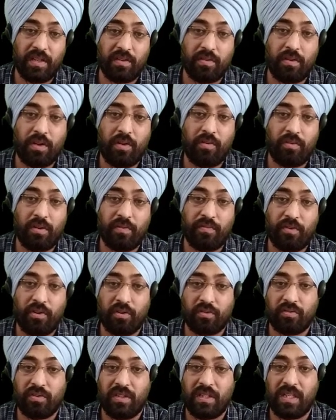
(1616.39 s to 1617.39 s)
So out of
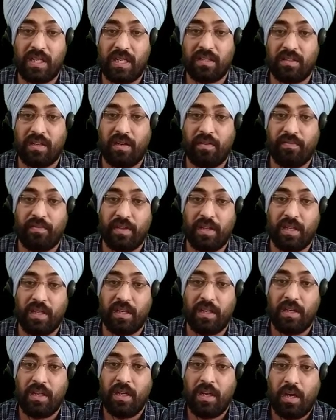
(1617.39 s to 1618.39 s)
oxygen and
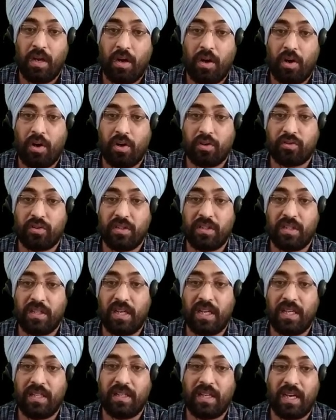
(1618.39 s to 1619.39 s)
sulfur, oxygen
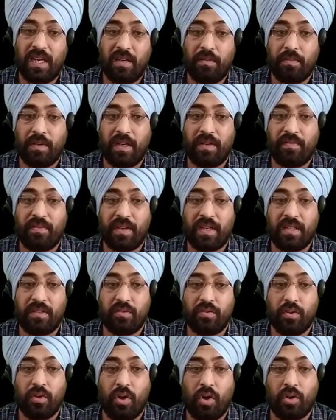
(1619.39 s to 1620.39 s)
has higher preference,
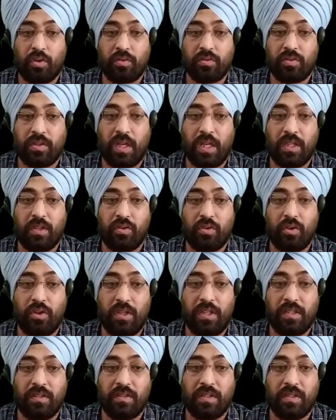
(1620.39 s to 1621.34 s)
so oxazole is